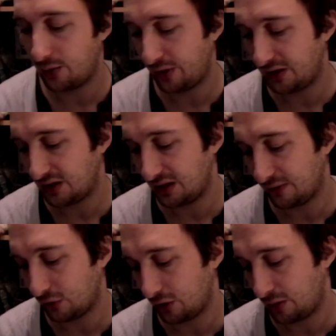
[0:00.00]
Basically,
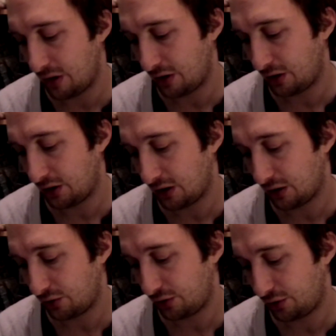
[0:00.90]
they've got the American
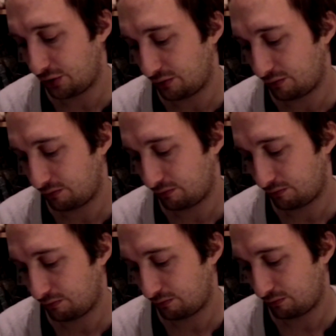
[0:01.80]
cartridge
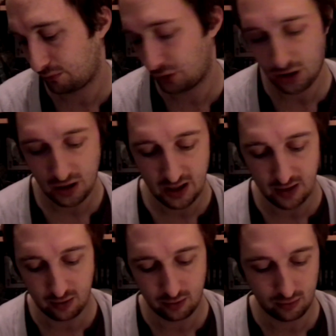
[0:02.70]

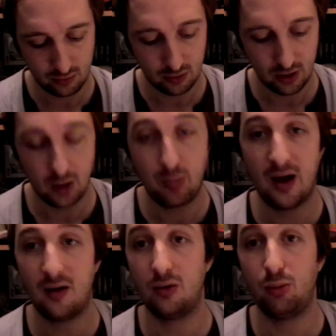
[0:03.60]
in a
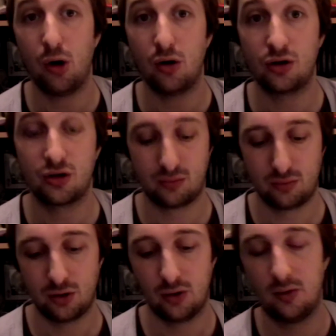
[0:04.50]
PAL box.
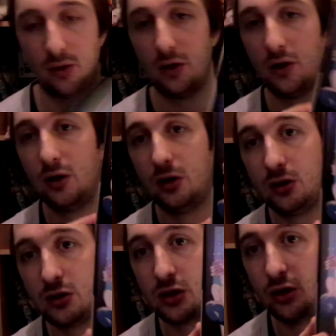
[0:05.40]

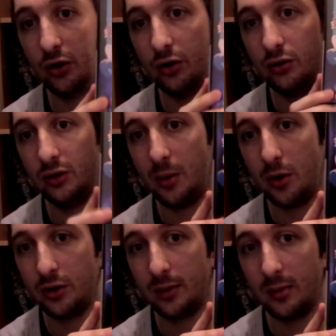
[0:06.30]
So I'm
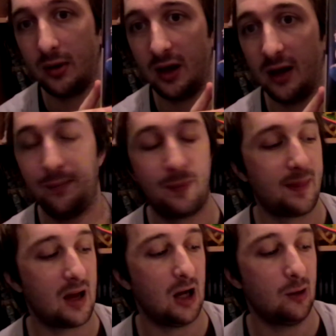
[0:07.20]
not too happy about that.
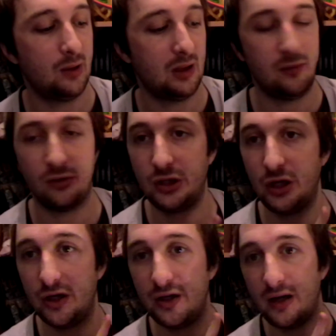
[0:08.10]
I'll be
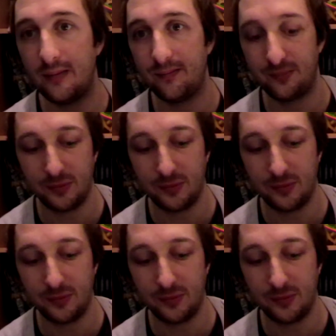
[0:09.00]
returning that.